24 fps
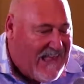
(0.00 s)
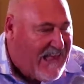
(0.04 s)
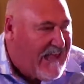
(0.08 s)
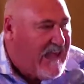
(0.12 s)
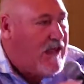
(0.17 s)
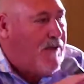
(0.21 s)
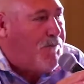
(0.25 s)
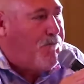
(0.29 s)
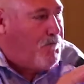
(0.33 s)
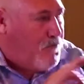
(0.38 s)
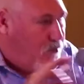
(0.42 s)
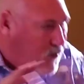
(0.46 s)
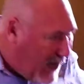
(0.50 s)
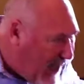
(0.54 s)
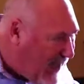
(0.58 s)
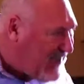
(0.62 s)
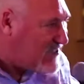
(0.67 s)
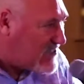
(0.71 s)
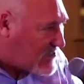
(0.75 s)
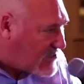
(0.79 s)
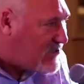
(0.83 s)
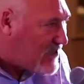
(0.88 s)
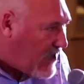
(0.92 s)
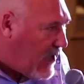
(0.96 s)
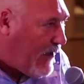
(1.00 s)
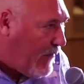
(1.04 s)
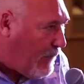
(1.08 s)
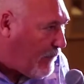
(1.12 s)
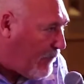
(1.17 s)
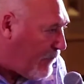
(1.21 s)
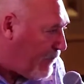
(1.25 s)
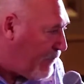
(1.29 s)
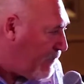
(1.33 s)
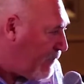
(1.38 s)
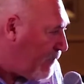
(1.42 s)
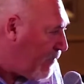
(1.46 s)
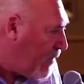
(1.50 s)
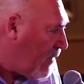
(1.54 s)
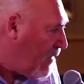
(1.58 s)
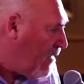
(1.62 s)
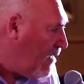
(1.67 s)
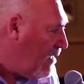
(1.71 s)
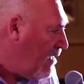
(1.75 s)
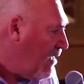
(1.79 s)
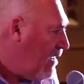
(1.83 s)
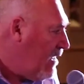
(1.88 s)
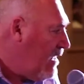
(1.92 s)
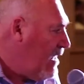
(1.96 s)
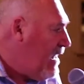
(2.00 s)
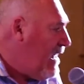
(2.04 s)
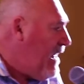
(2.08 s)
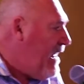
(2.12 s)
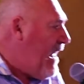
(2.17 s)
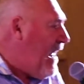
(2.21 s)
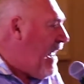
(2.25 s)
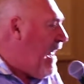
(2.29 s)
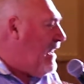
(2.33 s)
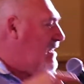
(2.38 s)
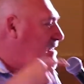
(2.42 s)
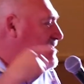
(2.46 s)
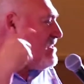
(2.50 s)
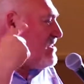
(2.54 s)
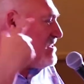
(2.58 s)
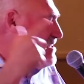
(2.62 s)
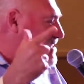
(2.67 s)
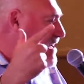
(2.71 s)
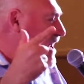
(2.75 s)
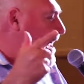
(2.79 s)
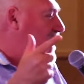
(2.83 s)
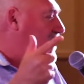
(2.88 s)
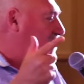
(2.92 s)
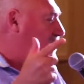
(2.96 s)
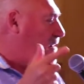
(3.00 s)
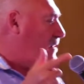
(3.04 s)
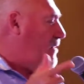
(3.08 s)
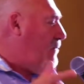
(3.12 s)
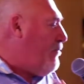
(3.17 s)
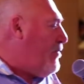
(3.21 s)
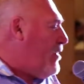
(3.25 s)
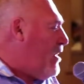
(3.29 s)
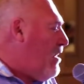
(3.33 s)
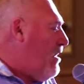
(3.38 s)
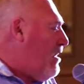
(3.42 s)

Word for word: He blessed them and said,